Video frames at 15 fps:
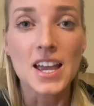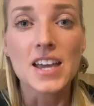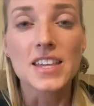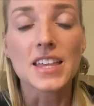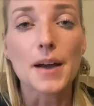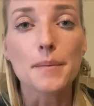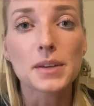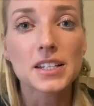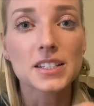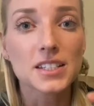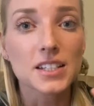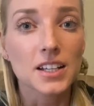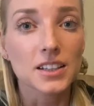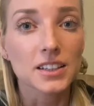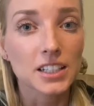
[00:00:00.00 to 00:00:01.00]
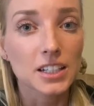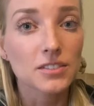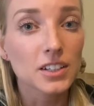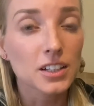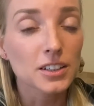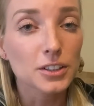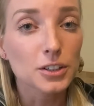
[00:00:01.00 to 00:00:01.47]
That means
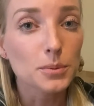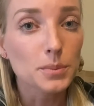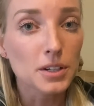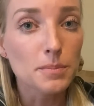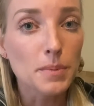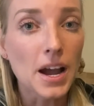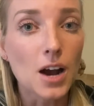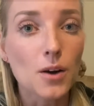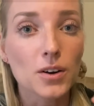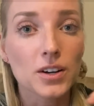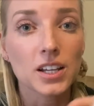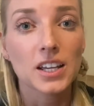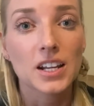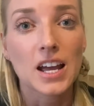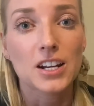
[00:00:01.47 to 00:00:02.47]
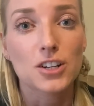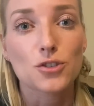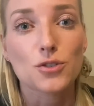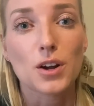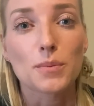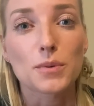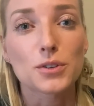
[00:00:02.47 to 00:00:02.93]
leaving a little bit of power to get out of
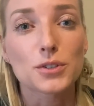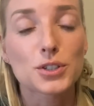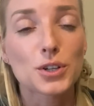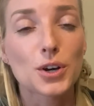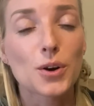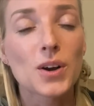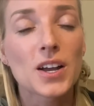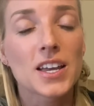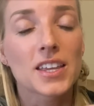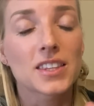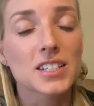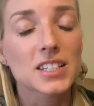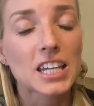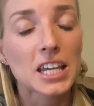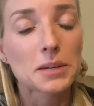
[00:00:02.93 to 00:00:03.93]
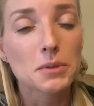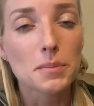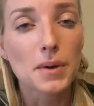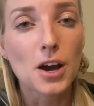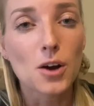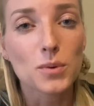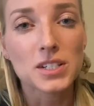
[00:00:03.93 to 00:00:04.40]
trouble. So this came
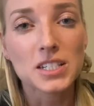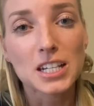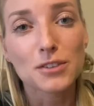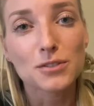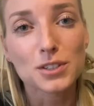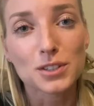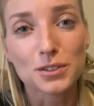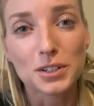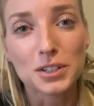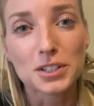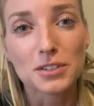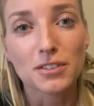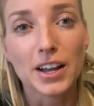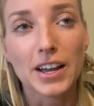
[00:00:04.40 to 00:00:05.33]
about when Dave was learning to fly a